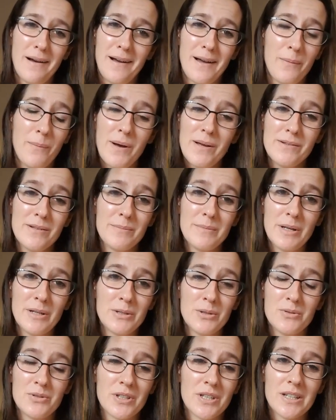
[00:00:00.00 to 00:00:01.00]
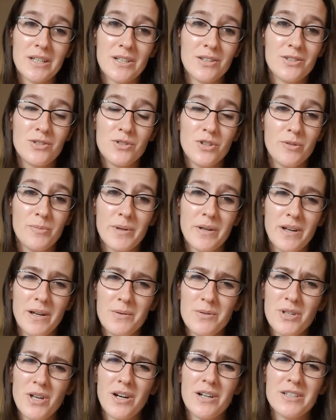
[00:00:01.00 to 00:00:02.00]
I wound up not using it because it drove me crazy.
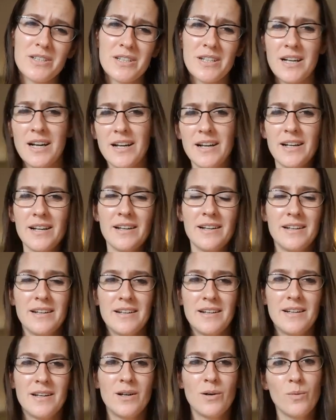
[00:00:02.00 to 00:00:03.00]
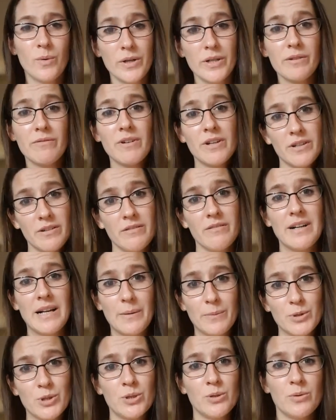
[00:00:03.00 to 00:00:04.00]
It was hard to when you're running
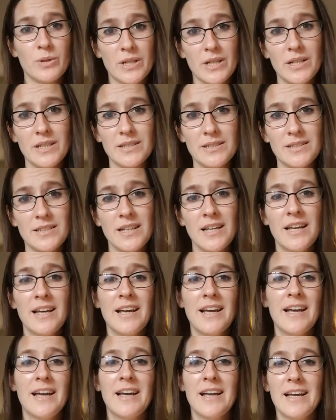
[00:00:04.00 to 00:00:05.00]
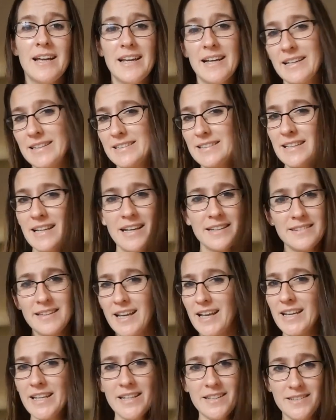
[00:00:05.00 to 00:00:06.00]
around with two kids, it's not
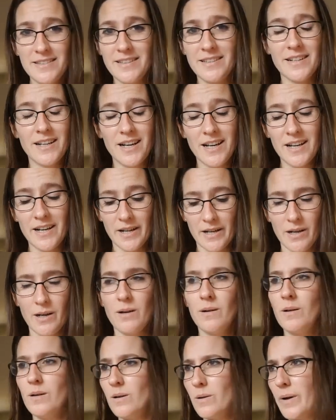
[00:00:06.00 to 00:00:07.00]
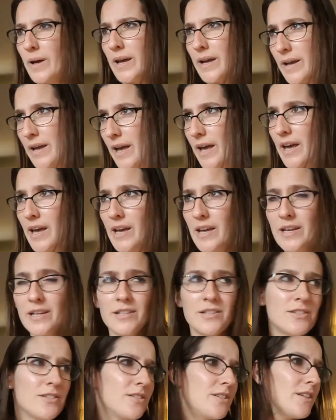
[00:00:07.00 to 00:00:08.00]
that easy to kind of go, okay, A
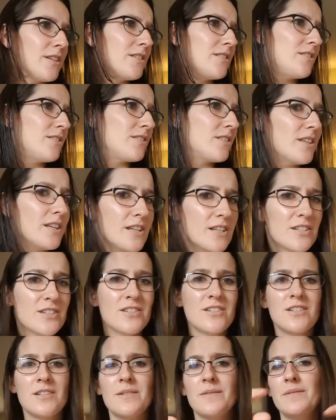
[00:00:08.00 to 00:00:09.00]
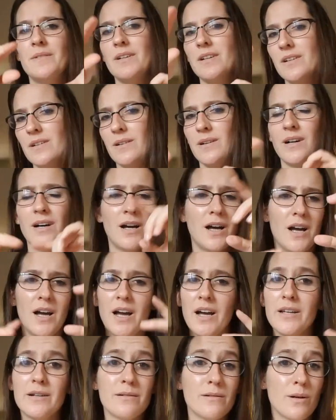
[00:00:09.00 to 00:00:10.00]
is this, and
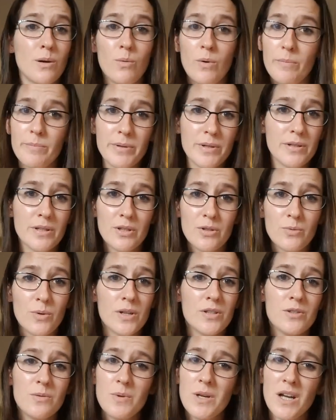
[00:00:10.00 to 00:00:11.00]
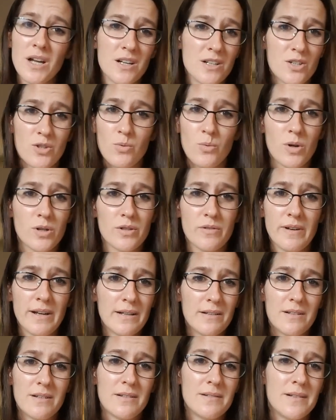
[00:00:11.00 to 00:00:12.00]
I don't know what buildings was. So we kind of just walked
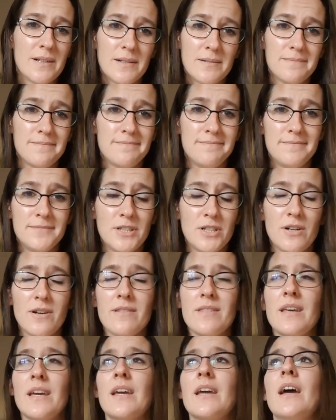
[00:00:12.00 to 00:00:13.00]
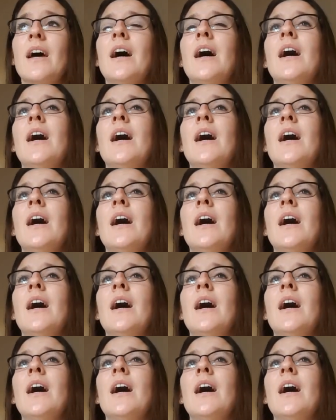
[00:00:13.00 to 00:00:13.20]
around and did our thing.